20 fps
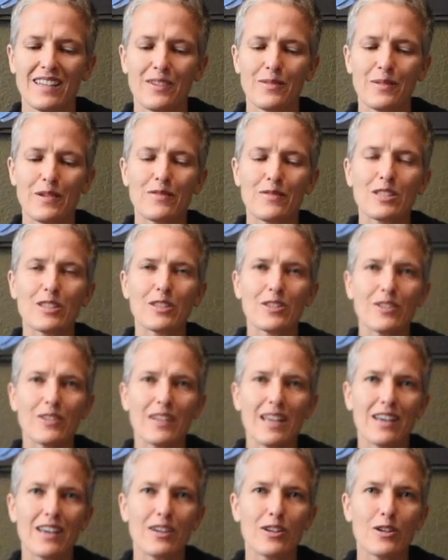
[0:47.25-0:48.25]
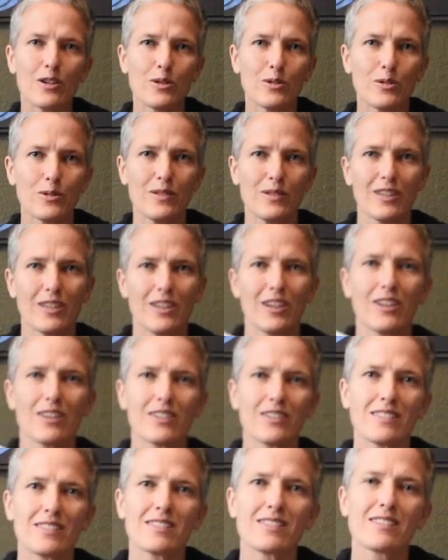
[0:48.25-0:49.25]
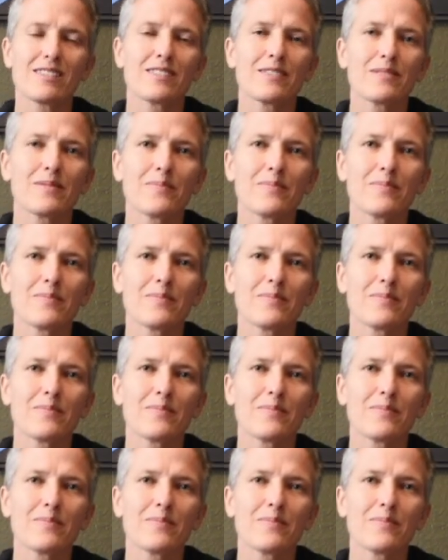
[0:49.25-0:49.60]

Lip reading: we have to learn how to hold the cards.